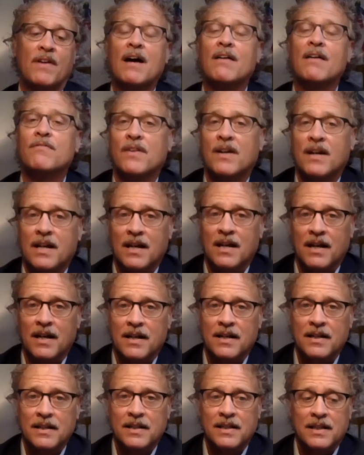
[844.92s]

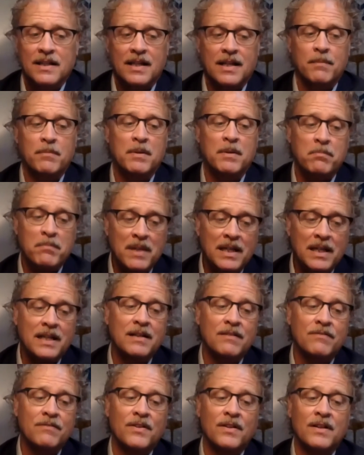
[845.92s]
Africa can be
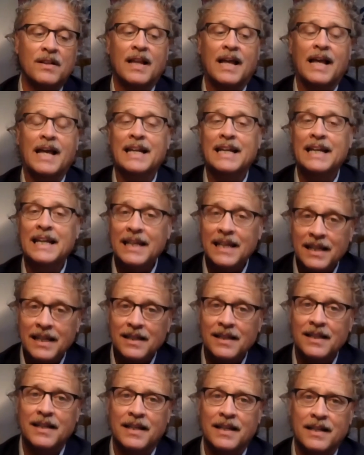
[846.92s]
meaningful and
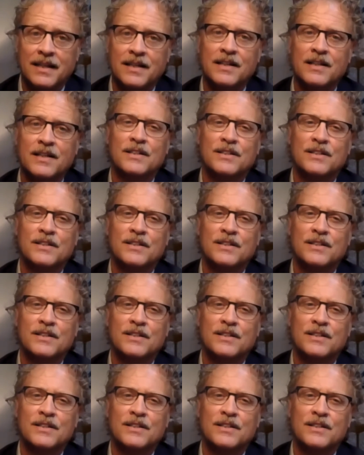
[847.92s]
healing